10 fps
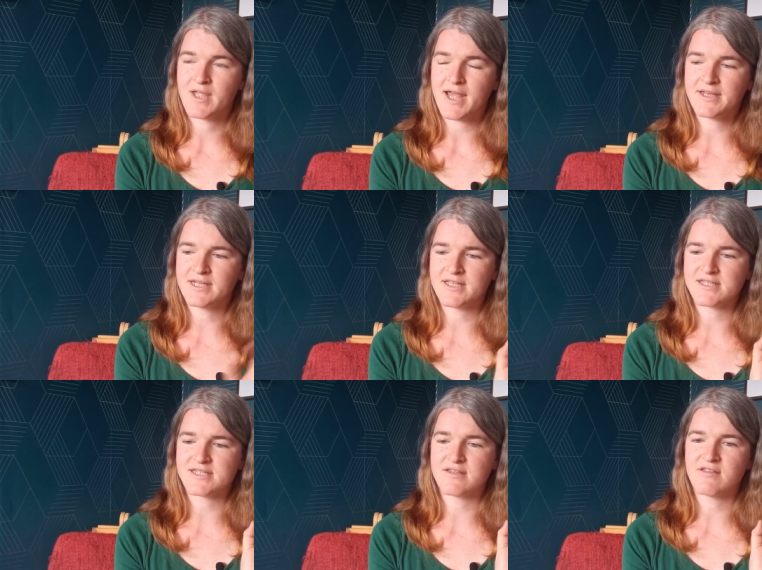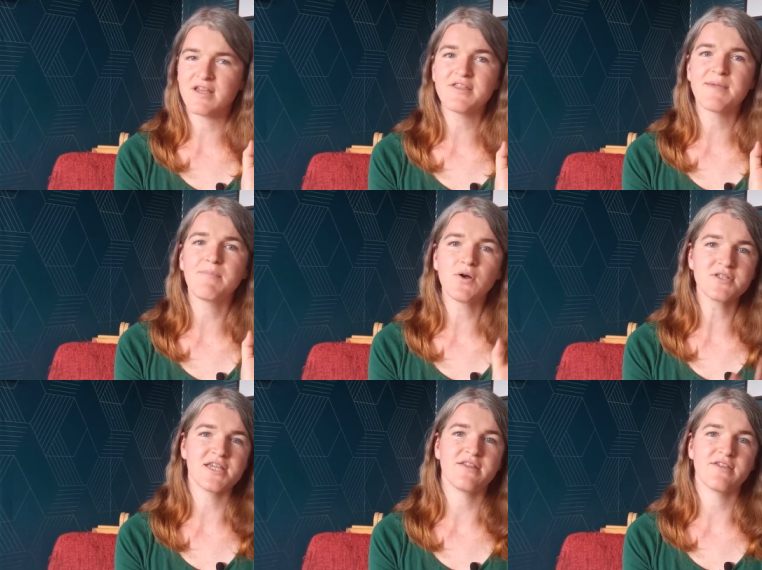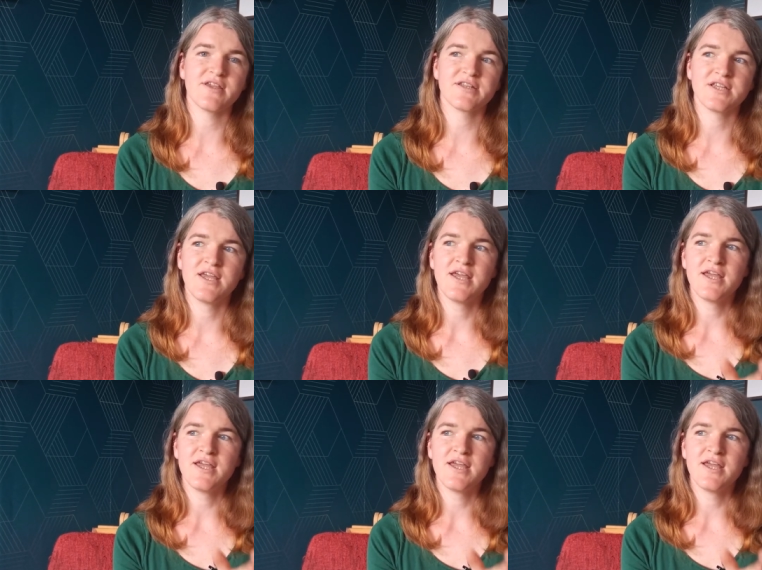And it's that they posit that